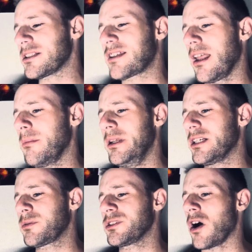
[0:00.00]
telling me
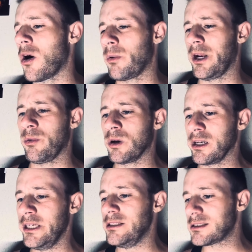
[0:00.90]
this was already
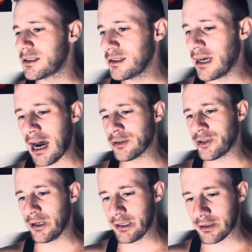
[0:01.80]
released out
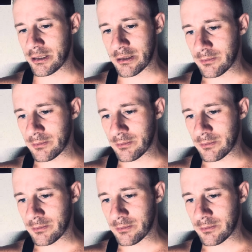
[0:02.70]
your energy.